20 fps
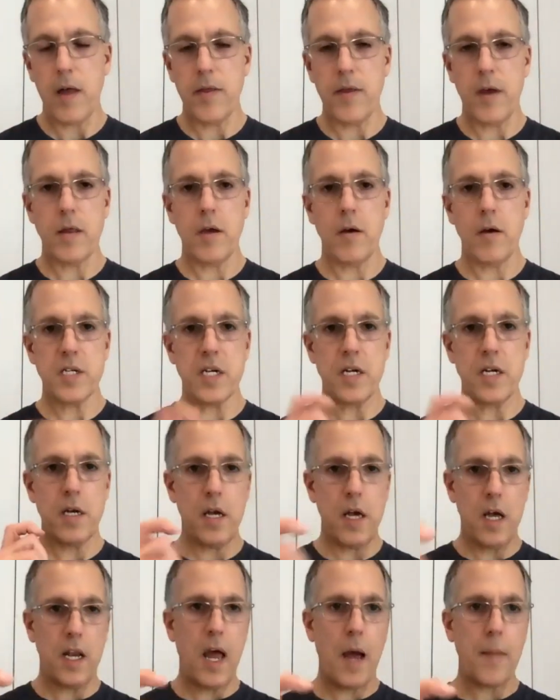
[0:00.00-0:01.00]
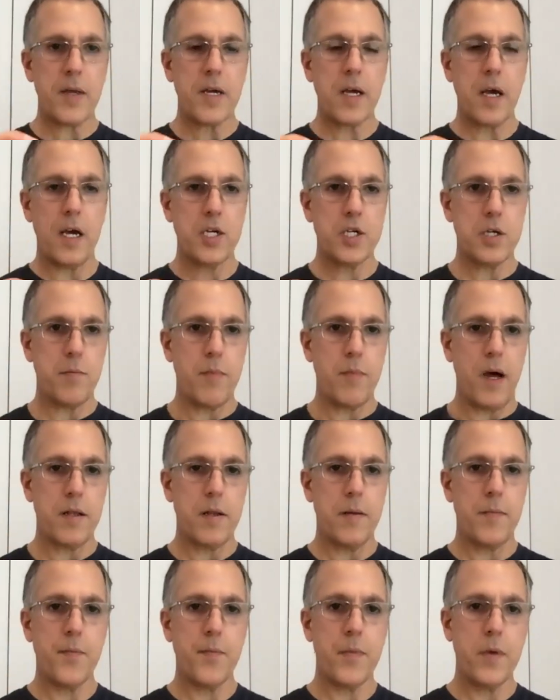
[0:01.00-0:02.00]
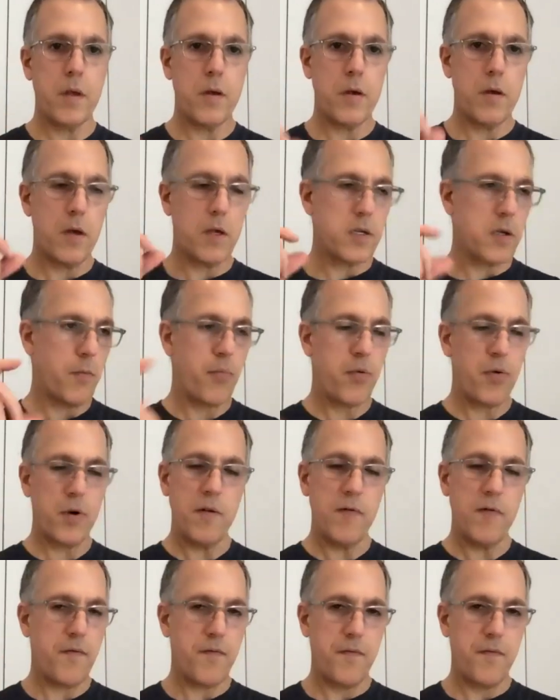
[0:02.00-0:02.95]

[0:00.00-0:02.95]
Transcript: And then there's an application button. It's a brief